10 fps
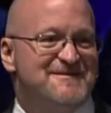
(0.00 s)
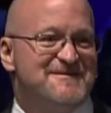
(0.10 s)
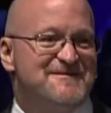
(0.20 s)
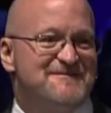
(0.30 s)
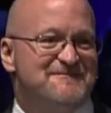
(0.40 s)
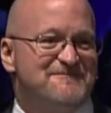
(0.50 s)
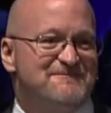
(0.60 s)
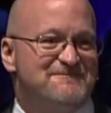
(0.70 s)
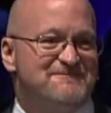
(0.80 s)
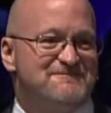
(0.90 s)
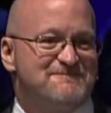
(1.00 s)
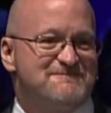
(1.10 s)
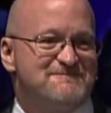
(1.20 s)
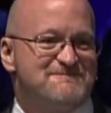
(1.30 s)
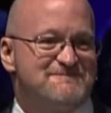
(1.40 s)

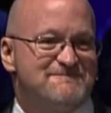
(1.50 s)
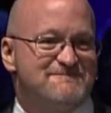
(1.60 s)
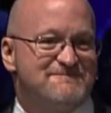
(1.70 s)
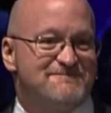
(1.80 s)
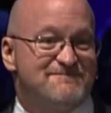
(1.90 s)
(no one is talking)